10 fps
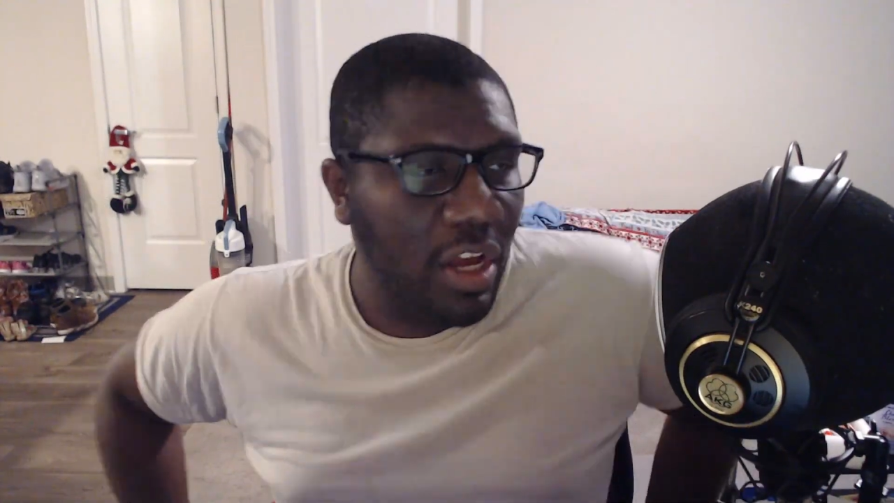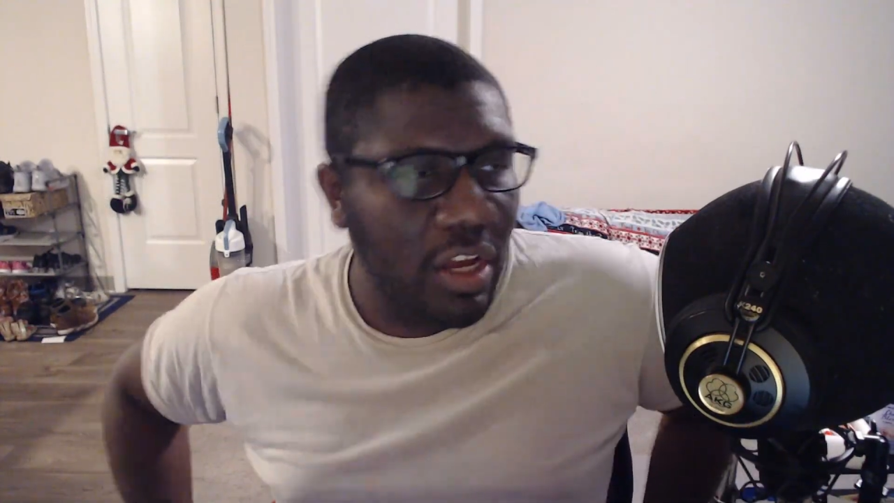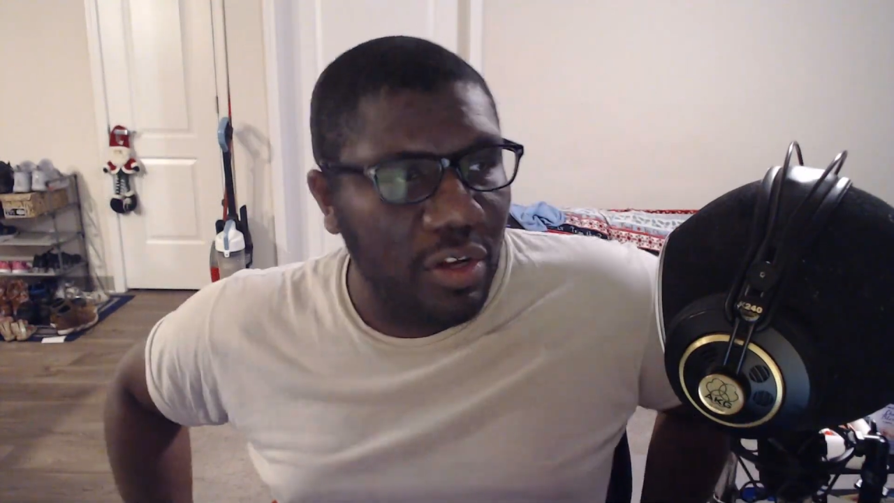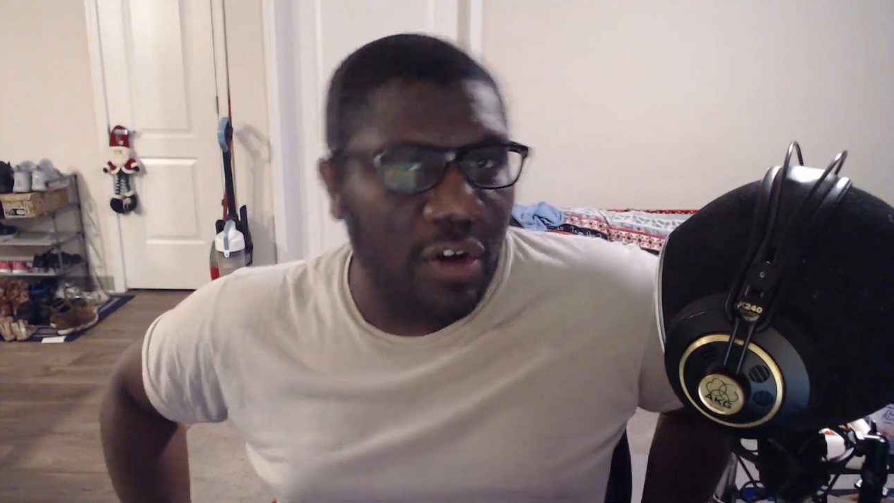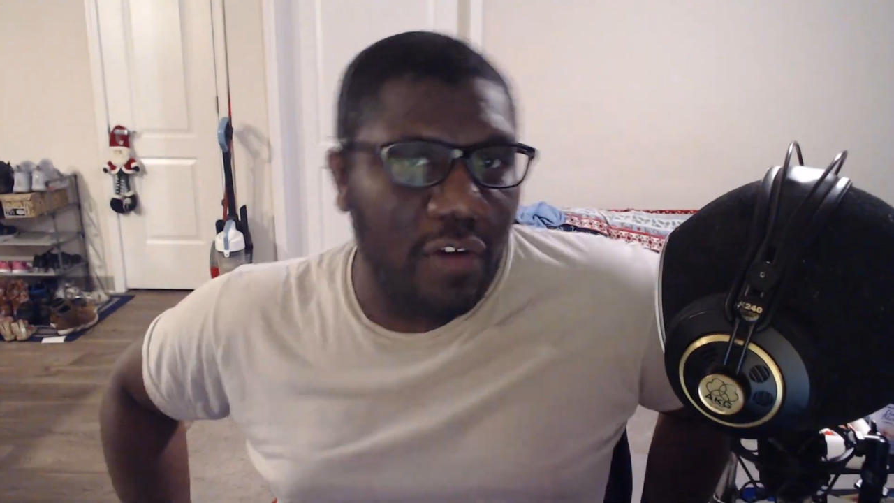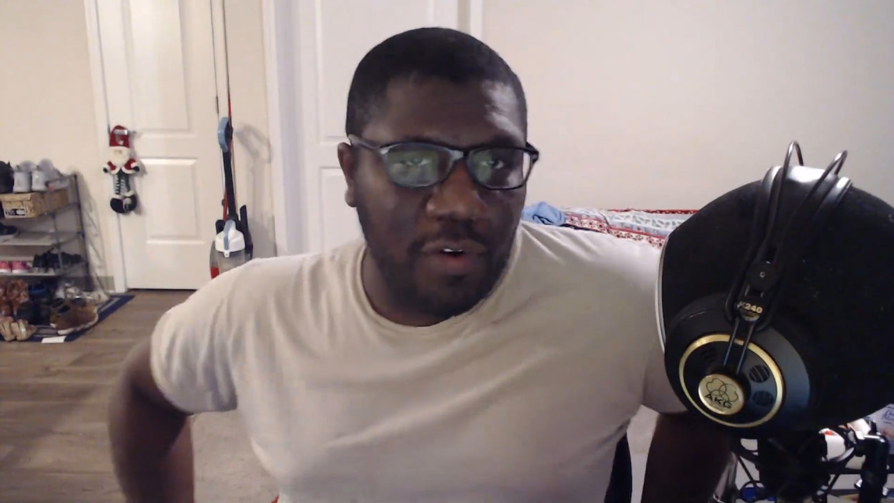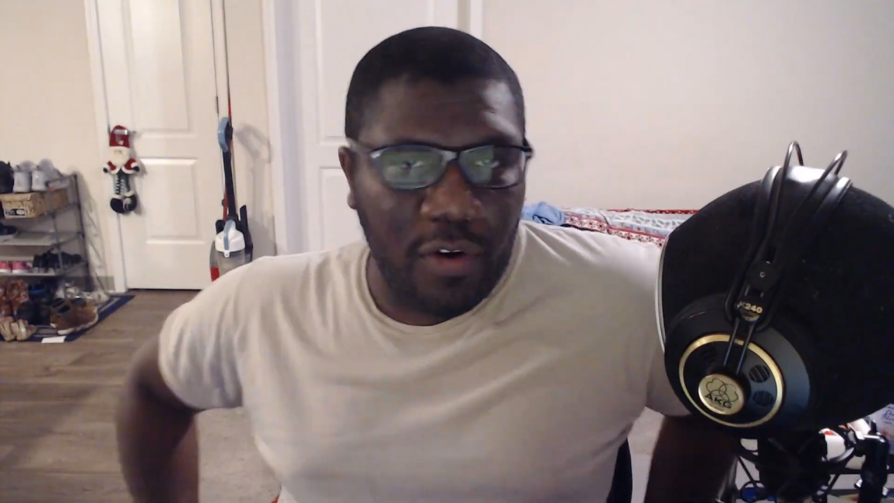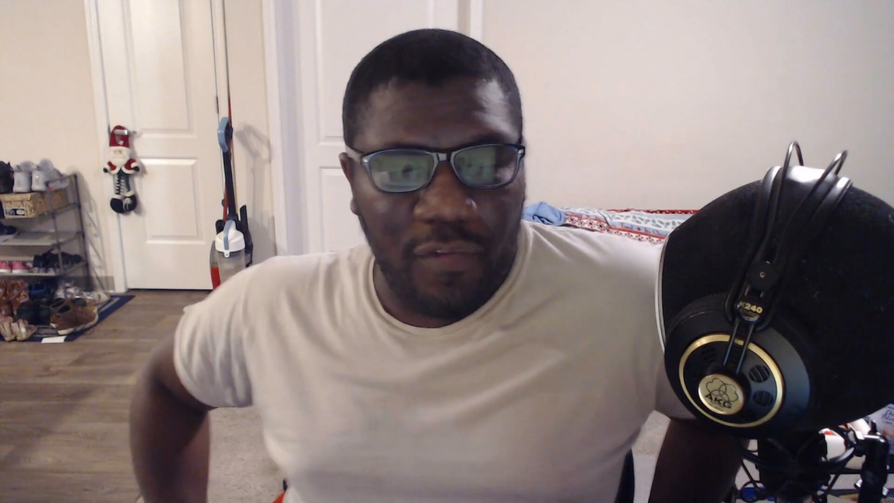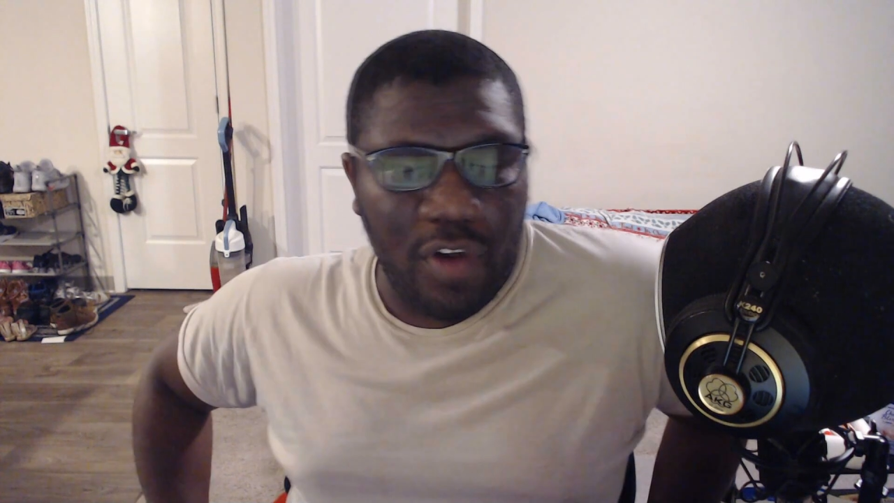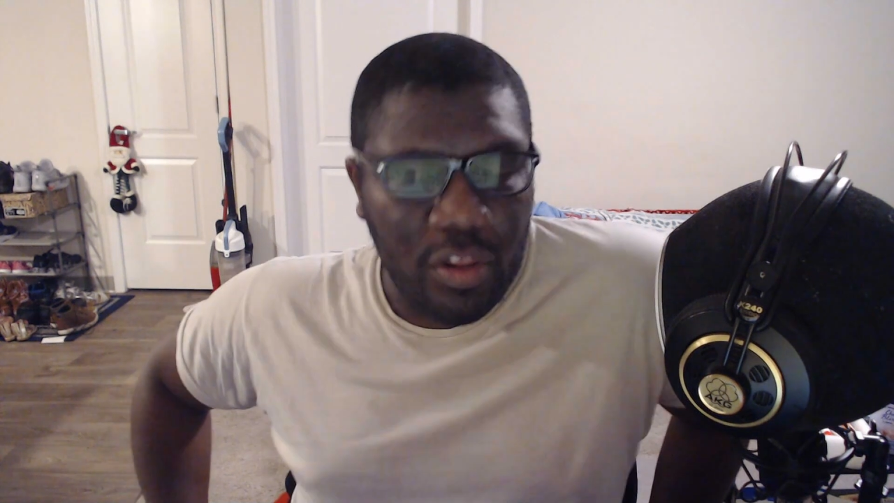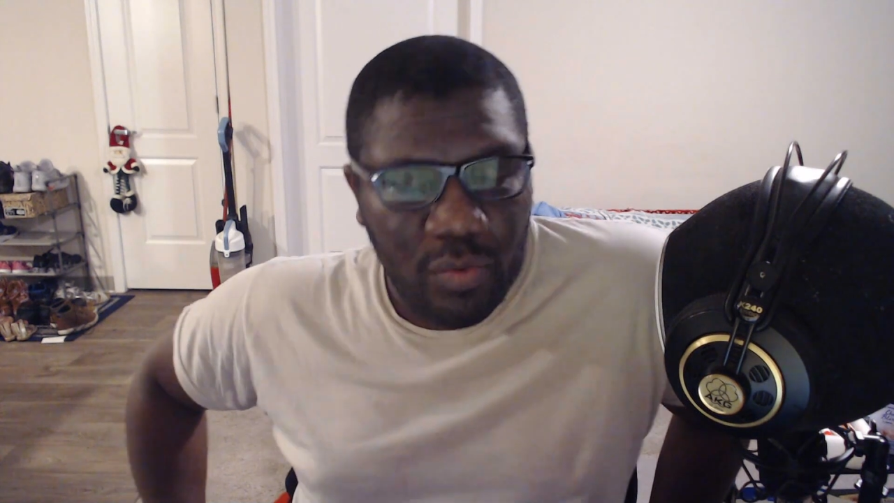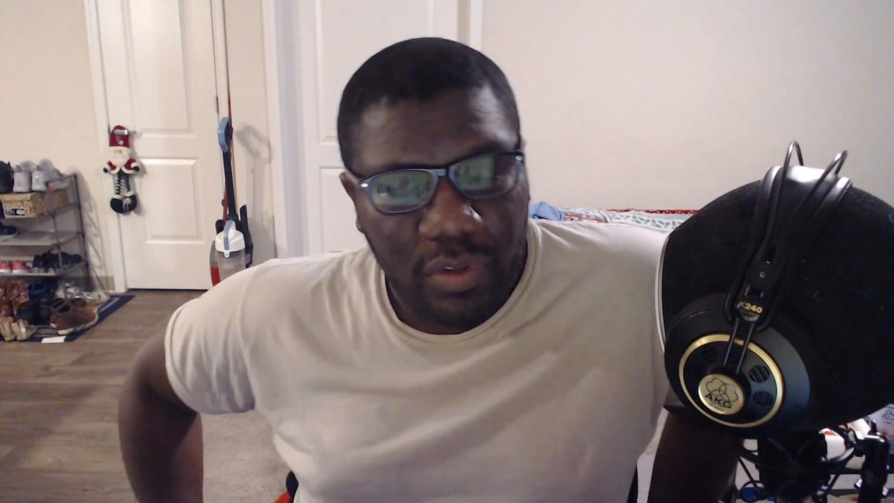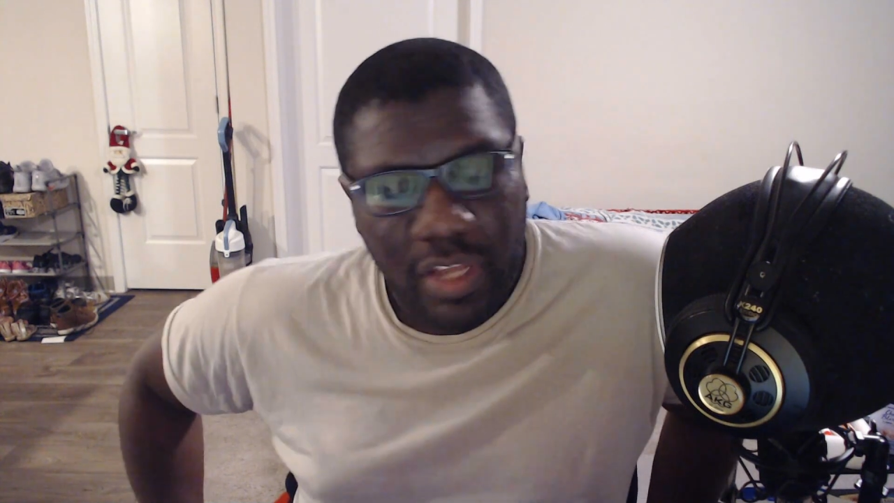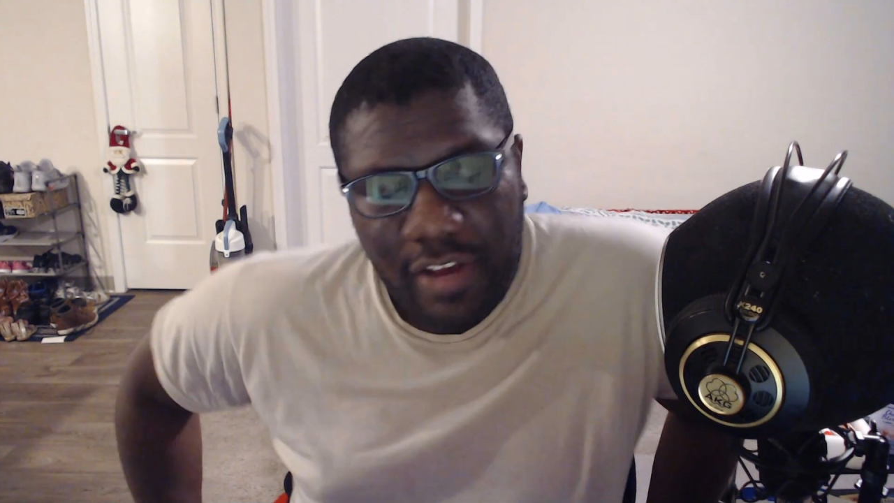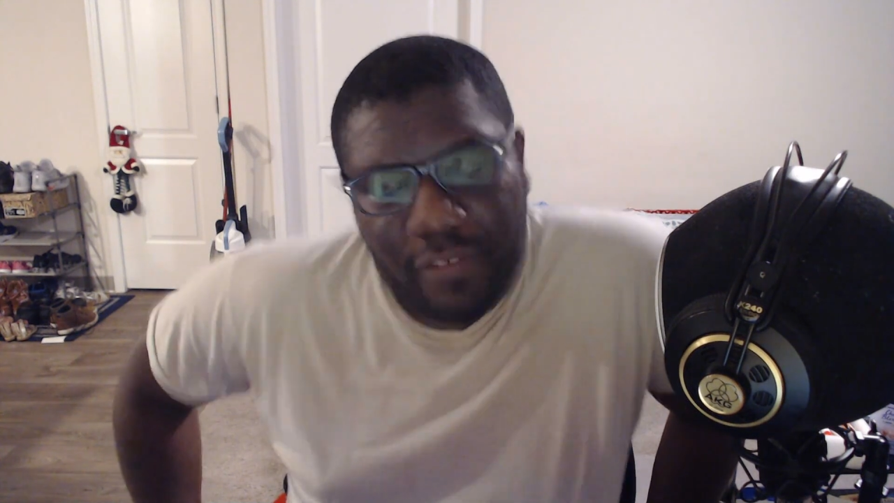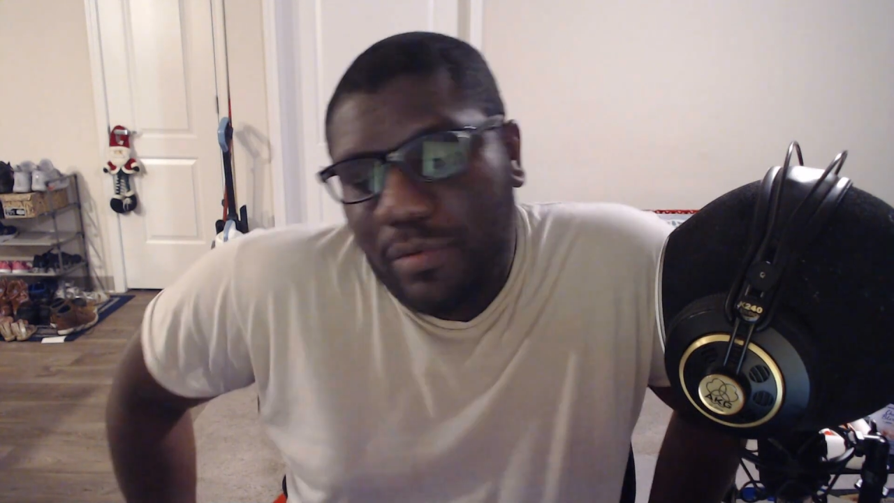you know, if you're a follower, like,